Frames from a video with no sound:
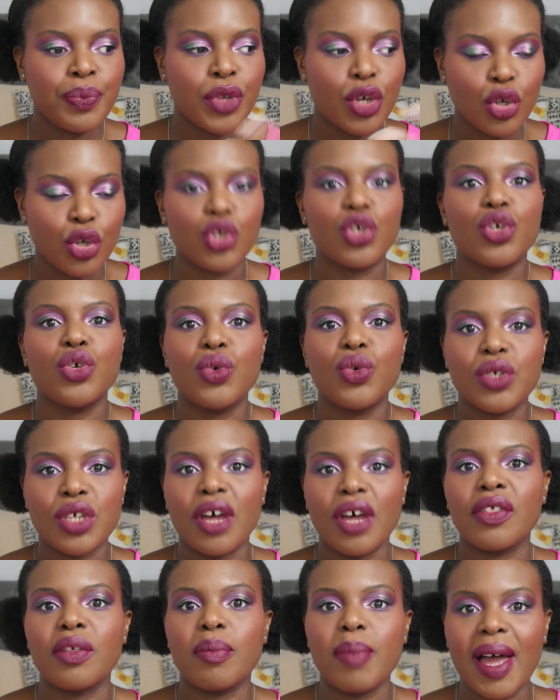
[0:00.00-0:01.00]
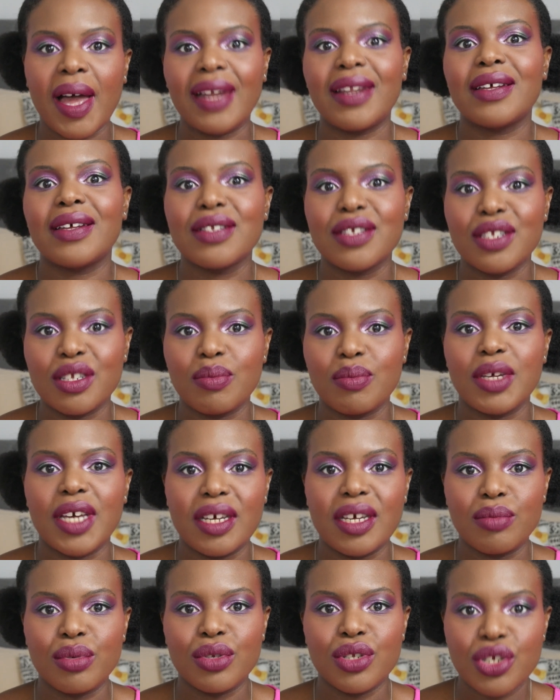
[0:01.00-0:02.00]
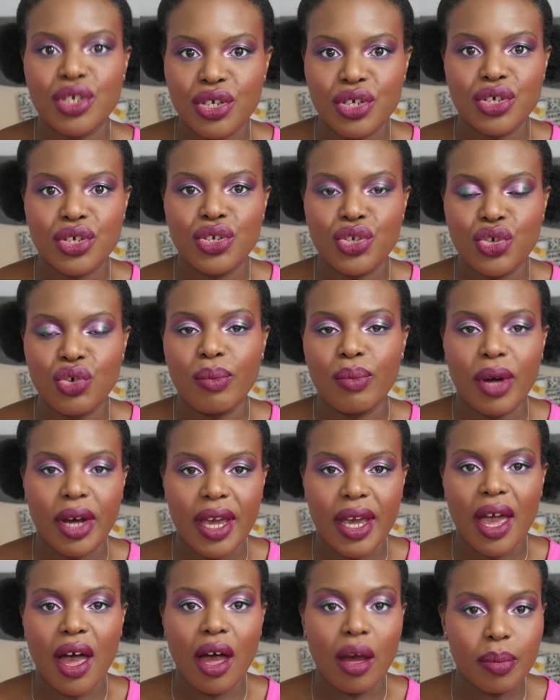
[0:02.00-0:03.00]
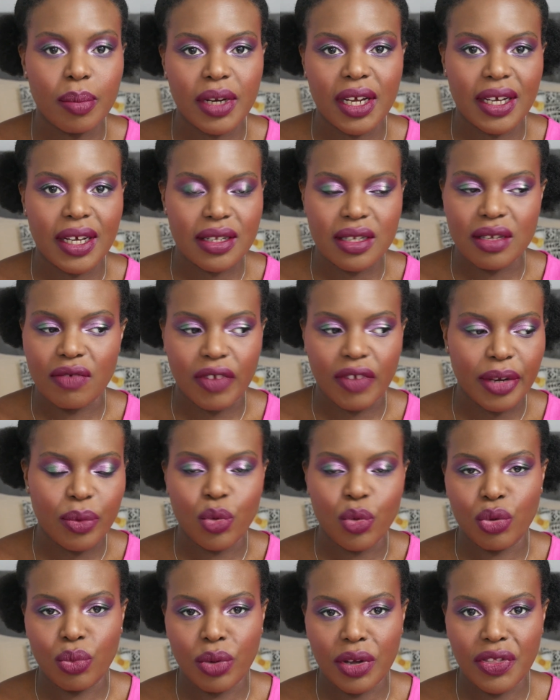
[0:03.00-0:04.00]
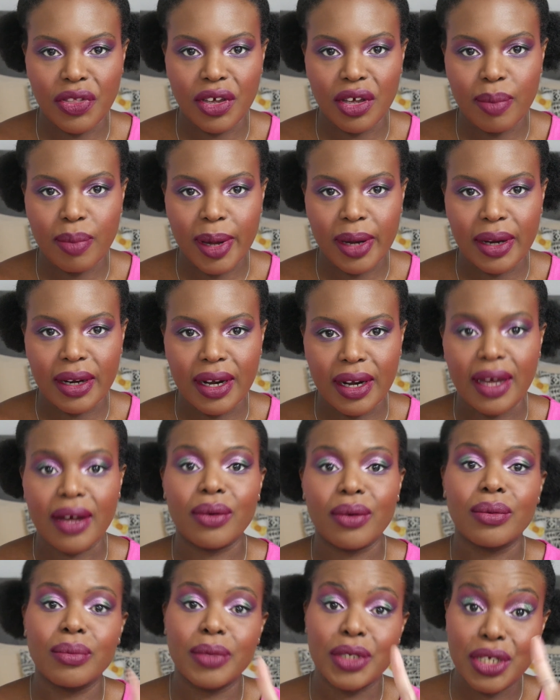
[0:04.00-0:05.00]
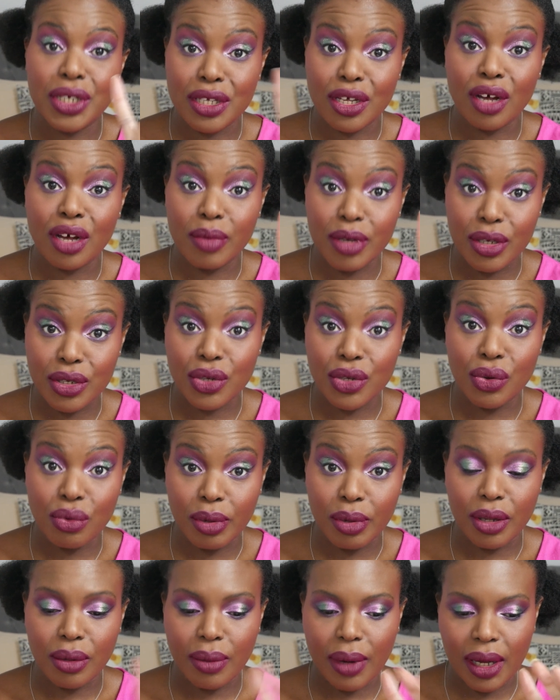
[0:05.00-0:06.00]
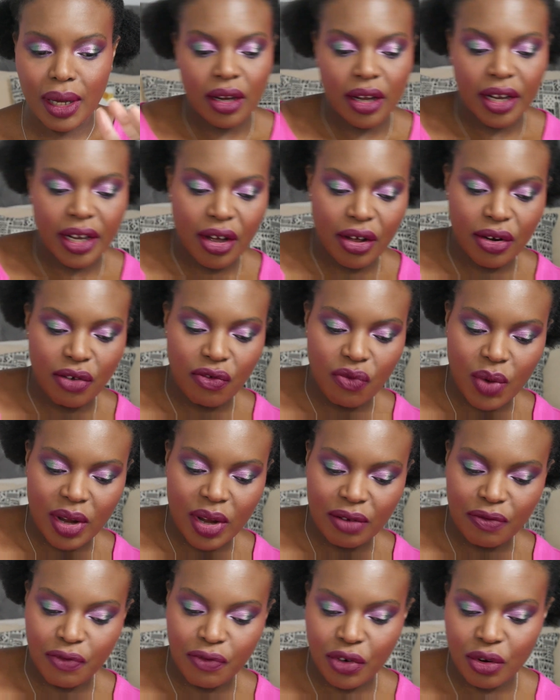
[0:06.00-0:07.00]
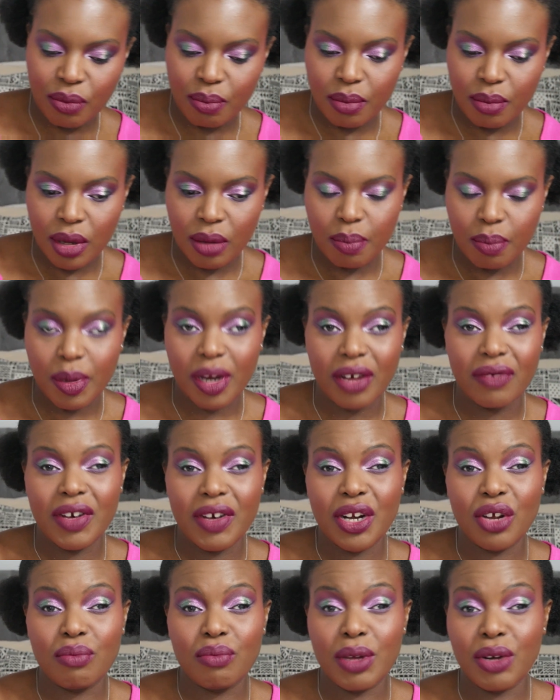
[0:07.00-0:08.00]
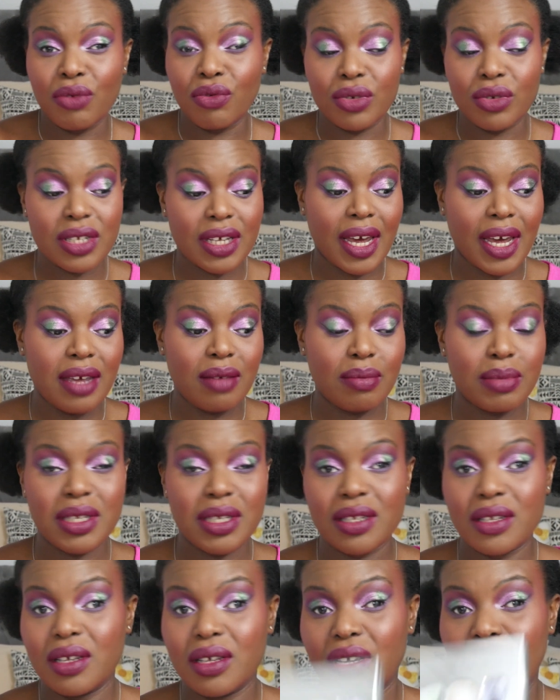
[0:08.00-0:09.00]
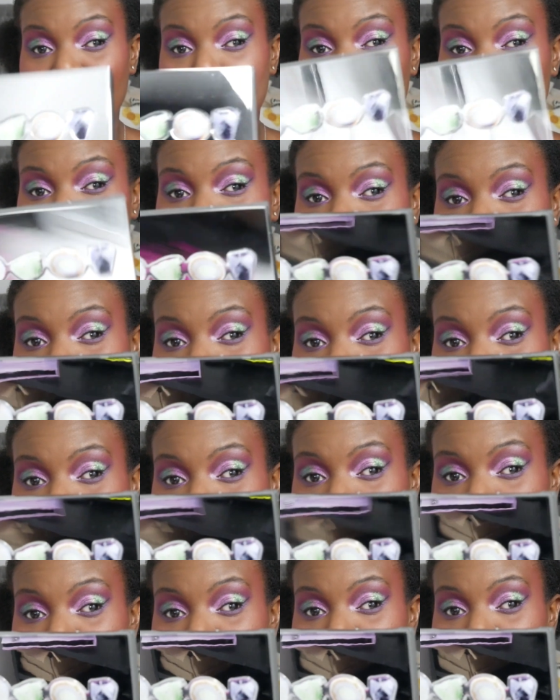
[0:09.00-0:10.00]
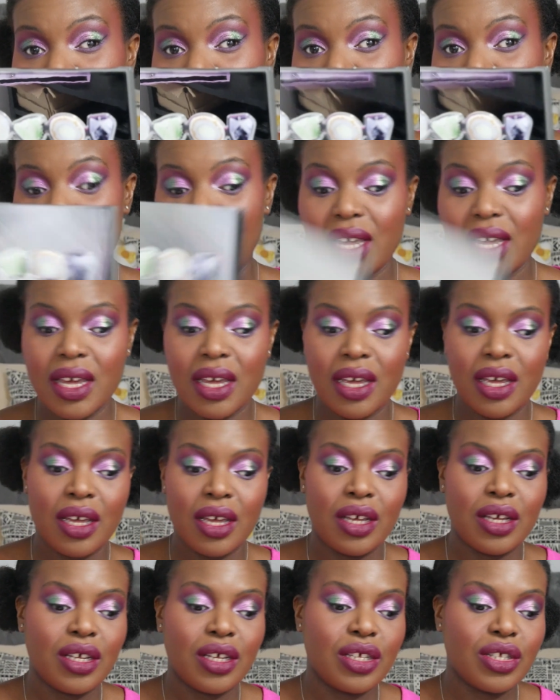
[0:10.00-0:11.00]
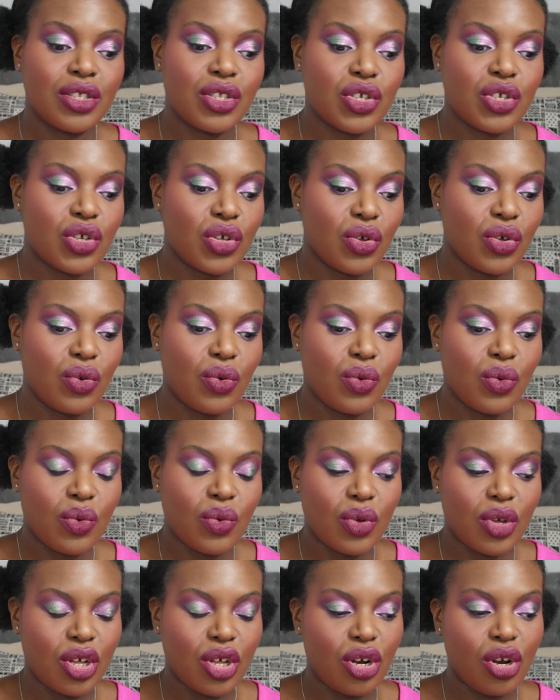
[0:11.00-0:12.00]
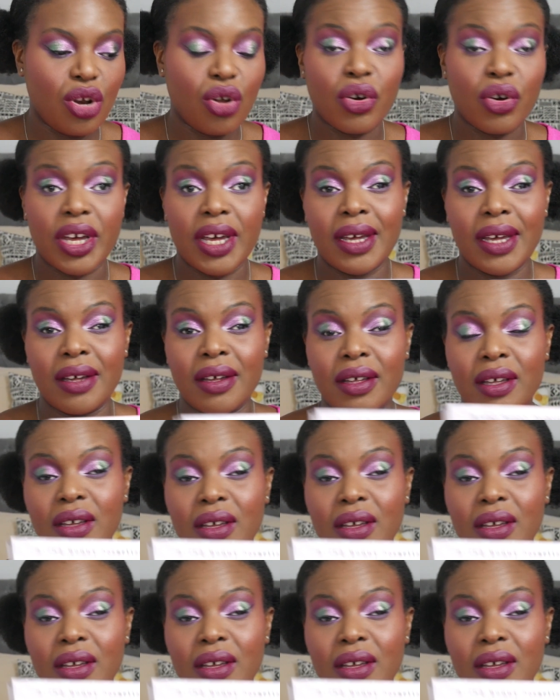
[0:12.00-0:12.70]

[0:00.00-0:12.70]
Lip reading: use other palettes to be able to do my updates of like, what do I think about it now, which is coming soon, by the way. I kind of went from Byredo Mineralscapes and using that constantly to Longing